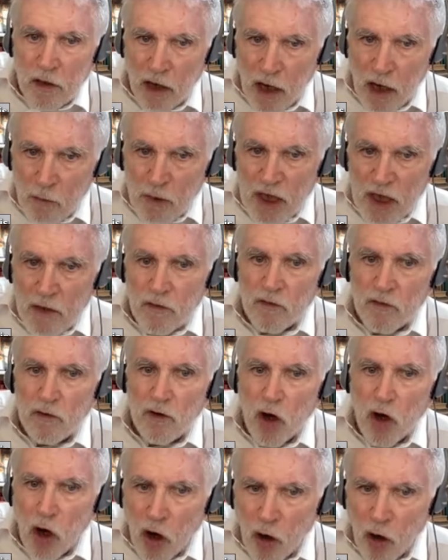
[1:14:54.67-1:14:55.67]

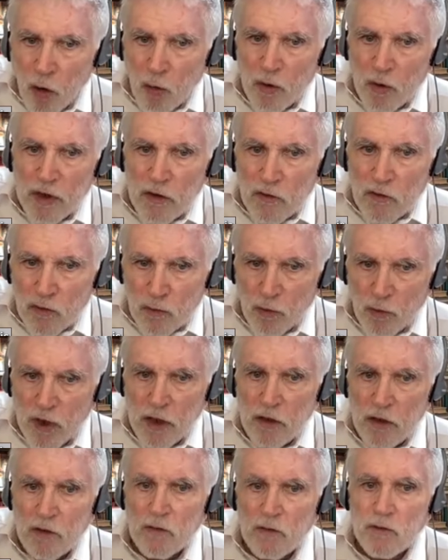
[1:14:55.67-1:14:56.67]
communists always
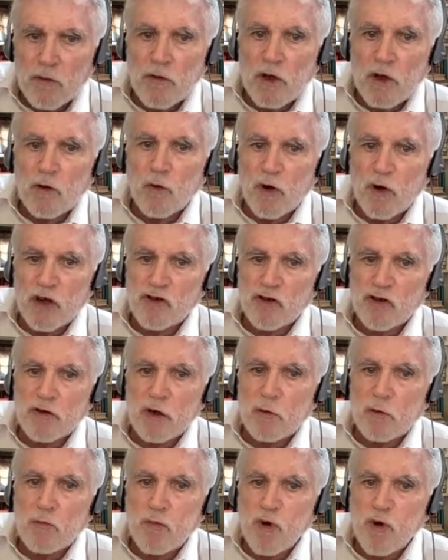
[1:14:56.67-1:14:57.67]
raise the
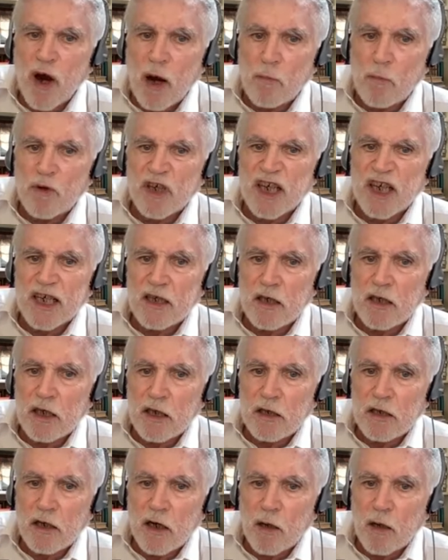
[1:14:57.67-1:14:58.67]
question of property and
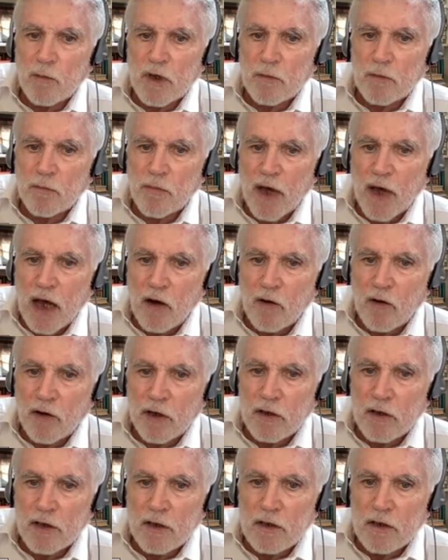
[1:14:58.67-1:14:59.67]
economic
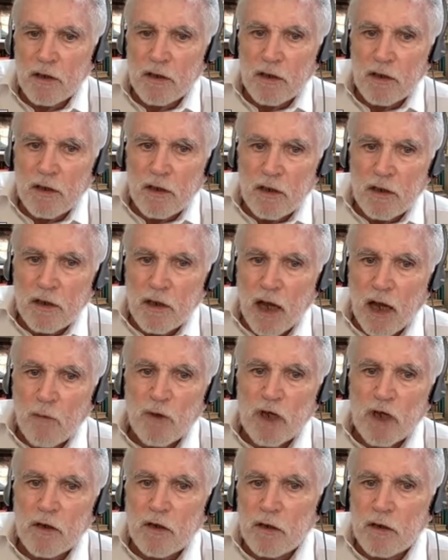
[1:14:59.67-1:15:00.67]
power. I
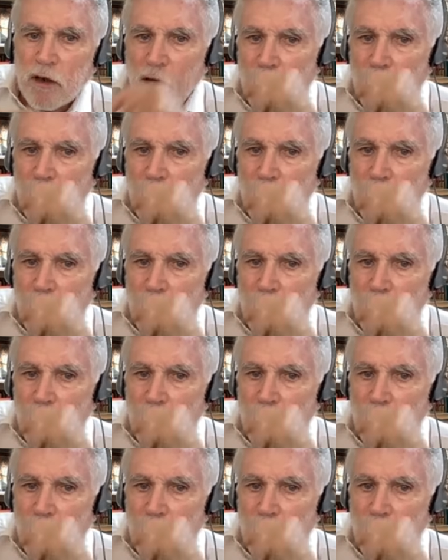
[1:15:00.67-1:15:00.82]
mean,